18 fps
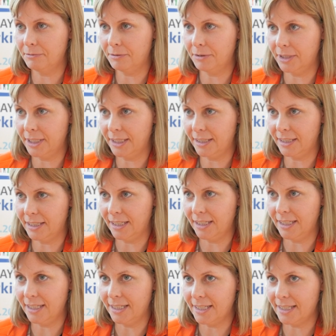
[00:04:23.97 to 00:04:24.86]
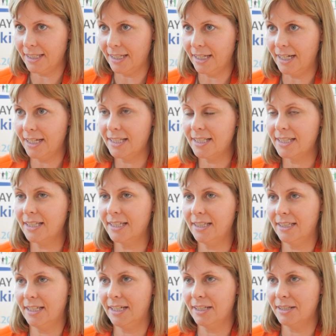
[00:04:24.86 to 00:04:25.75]
for the ECIs,
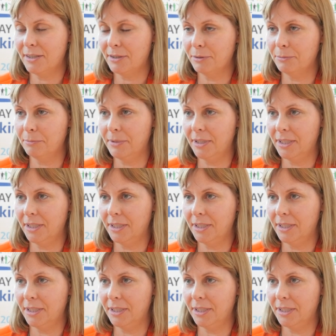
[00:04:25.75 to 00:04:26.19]
it has to